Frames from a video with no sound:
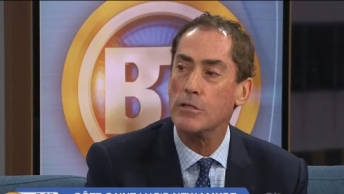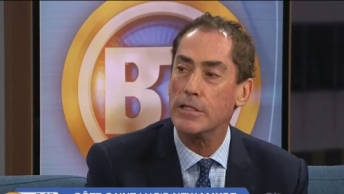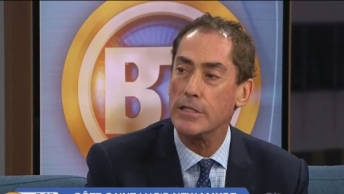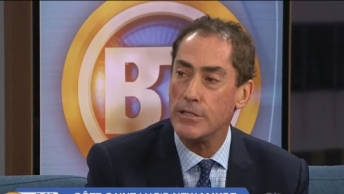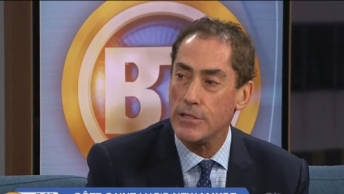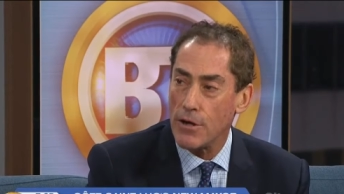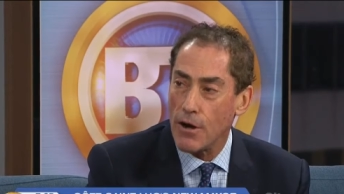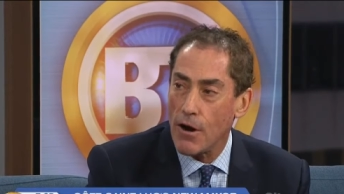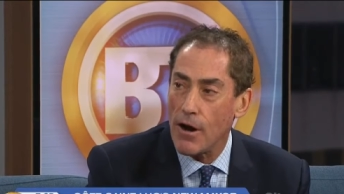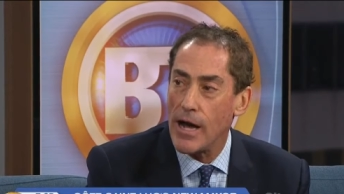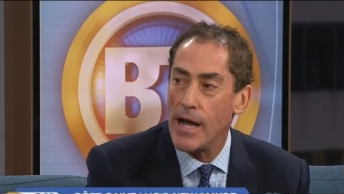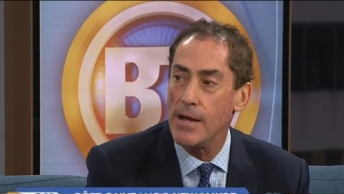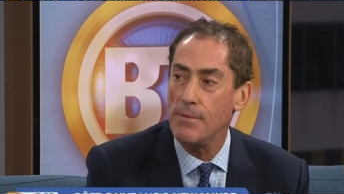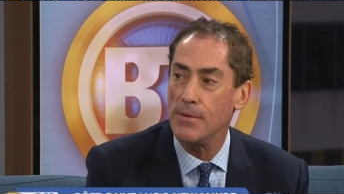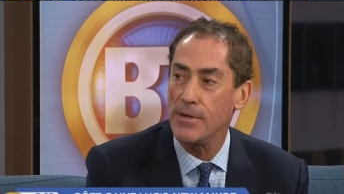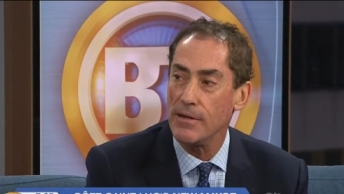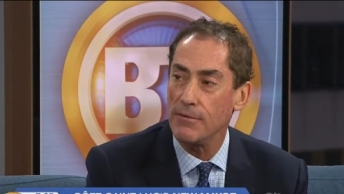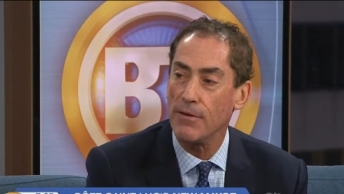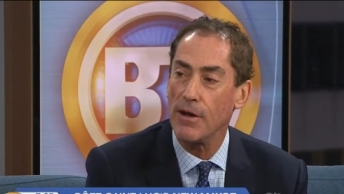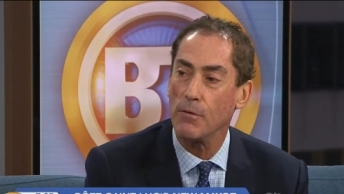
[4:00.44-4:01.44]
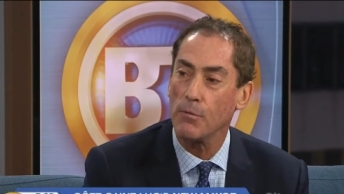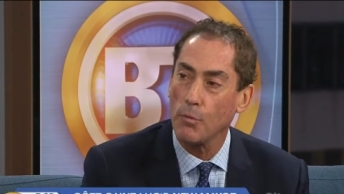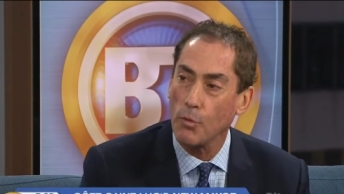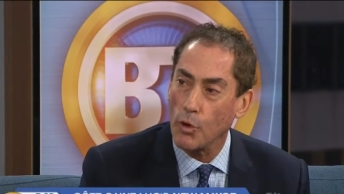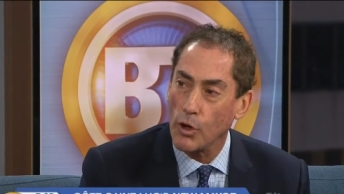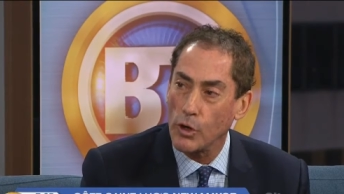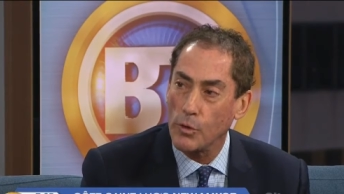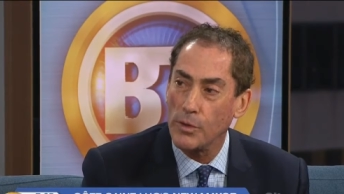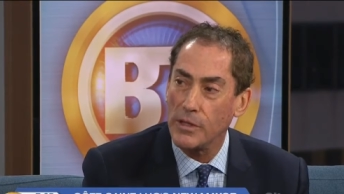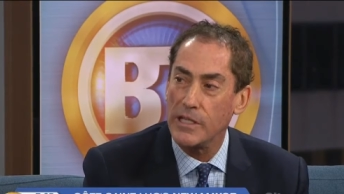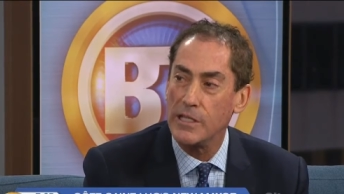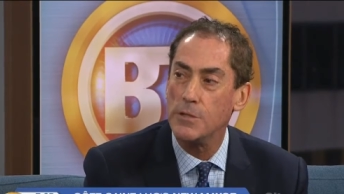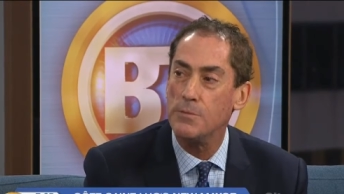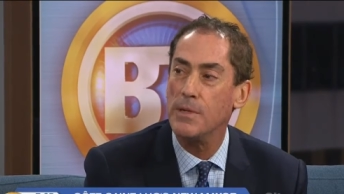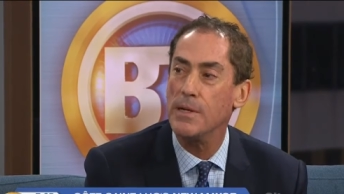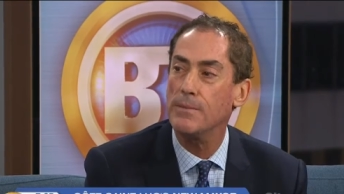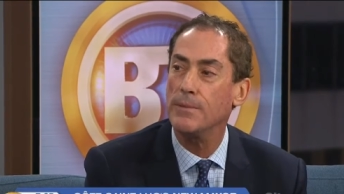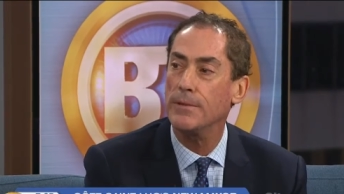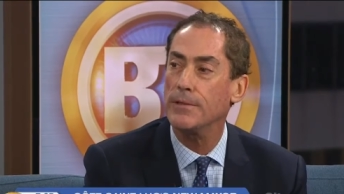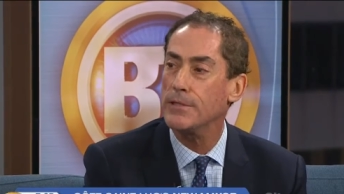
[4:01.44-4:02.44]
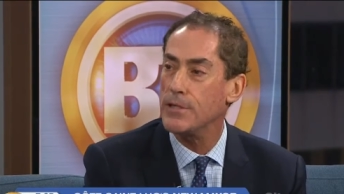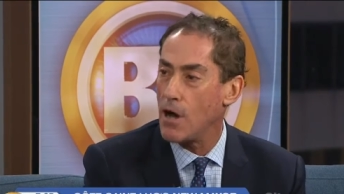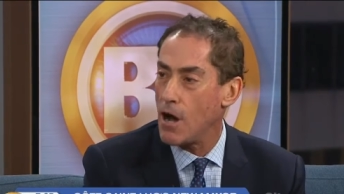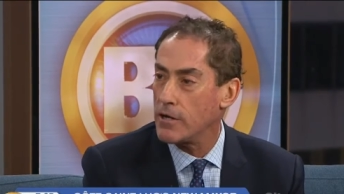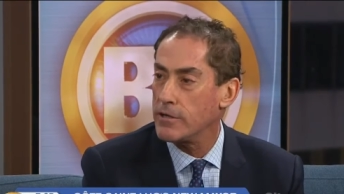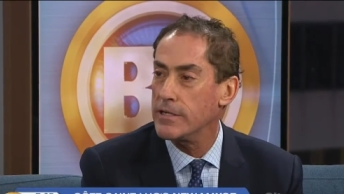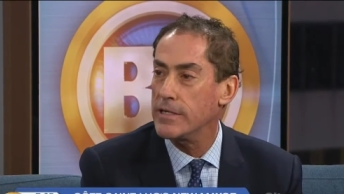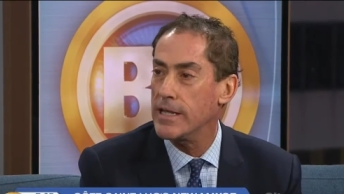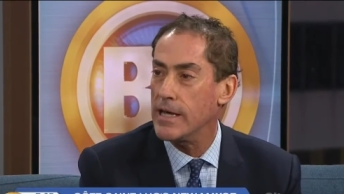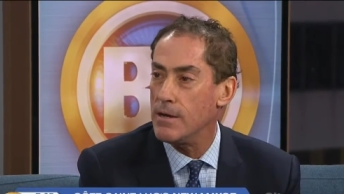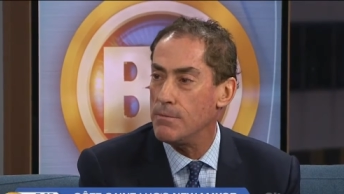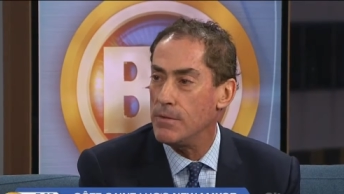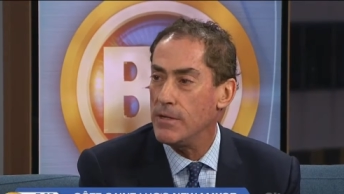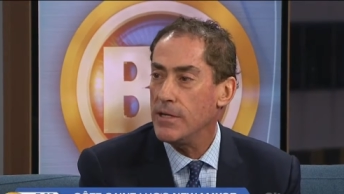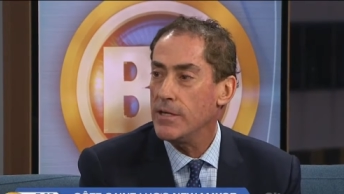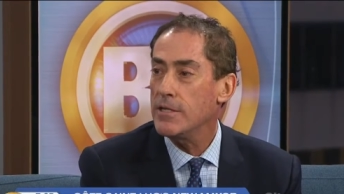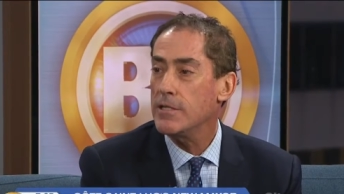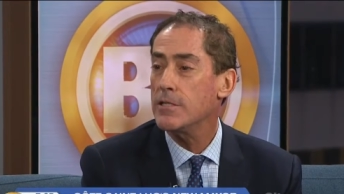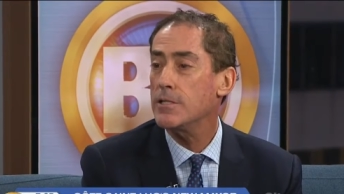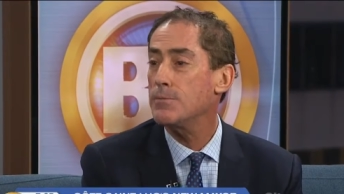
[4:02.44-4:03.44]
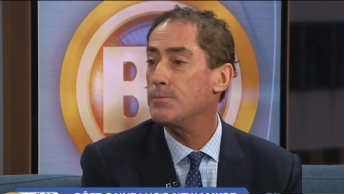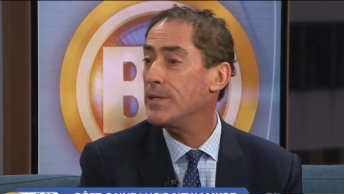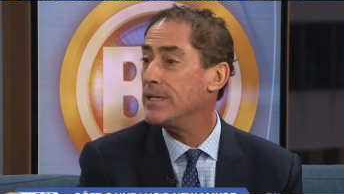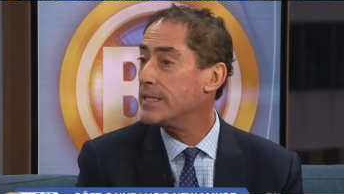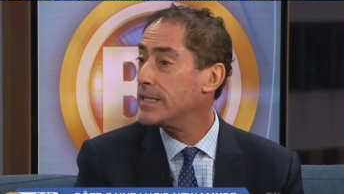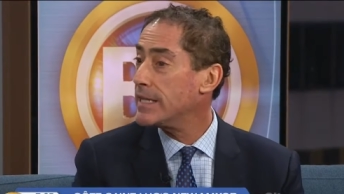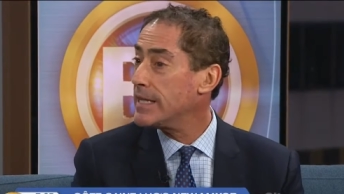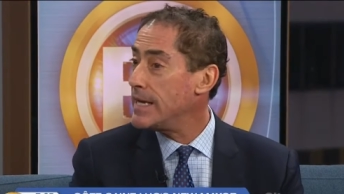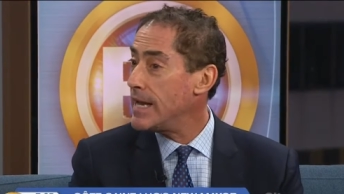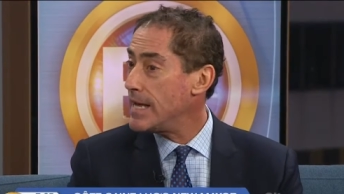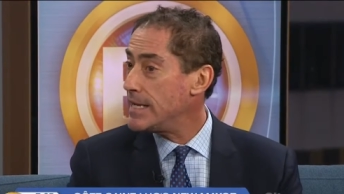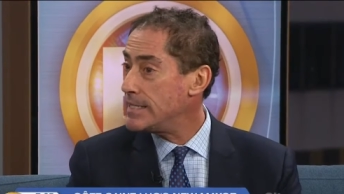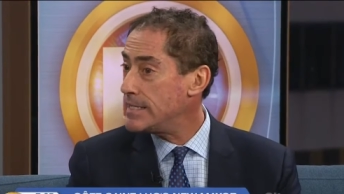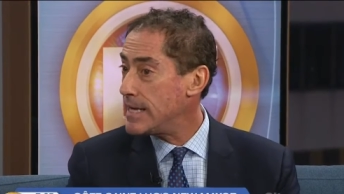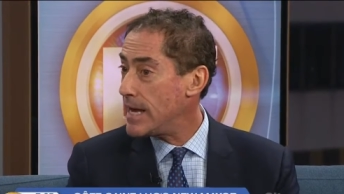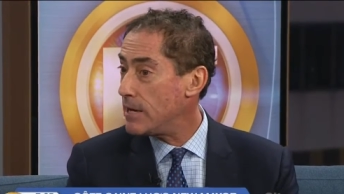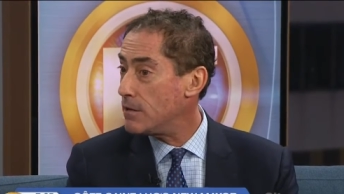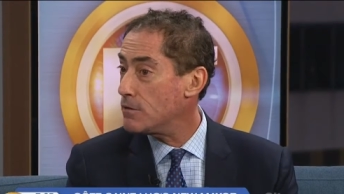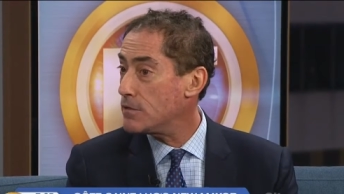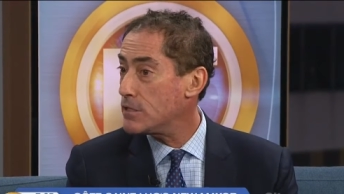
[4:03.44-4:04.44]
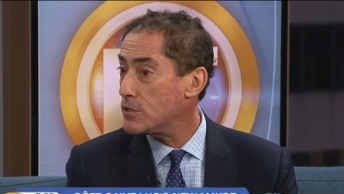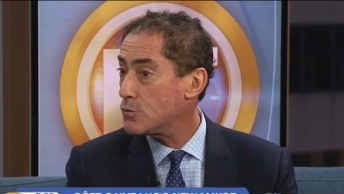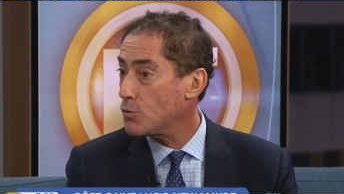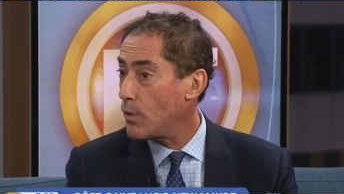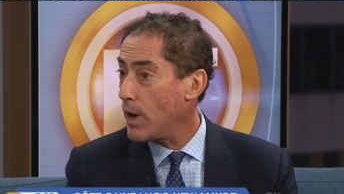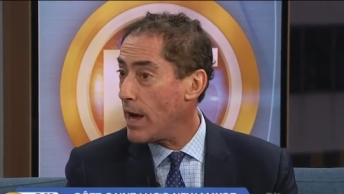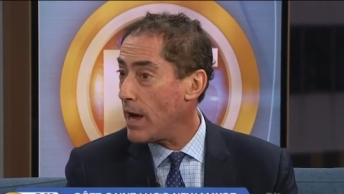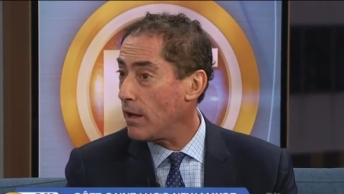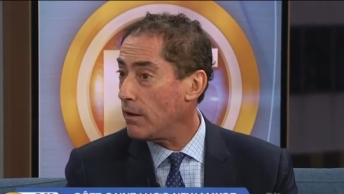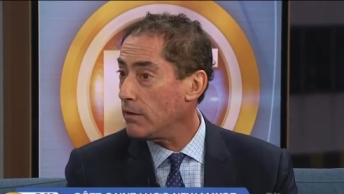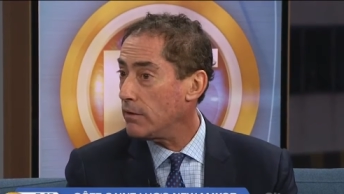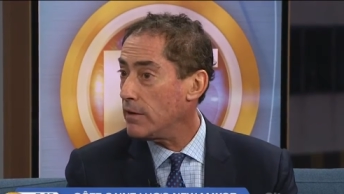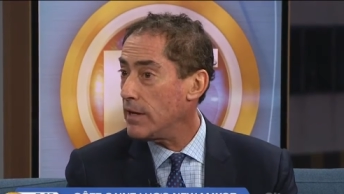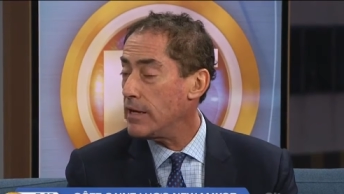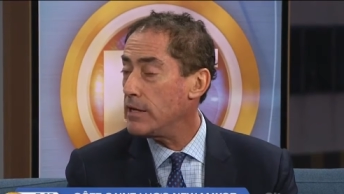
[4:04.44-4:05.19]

the time, and if I work with these people, talk to them, speak to the naysayers as well, yeah.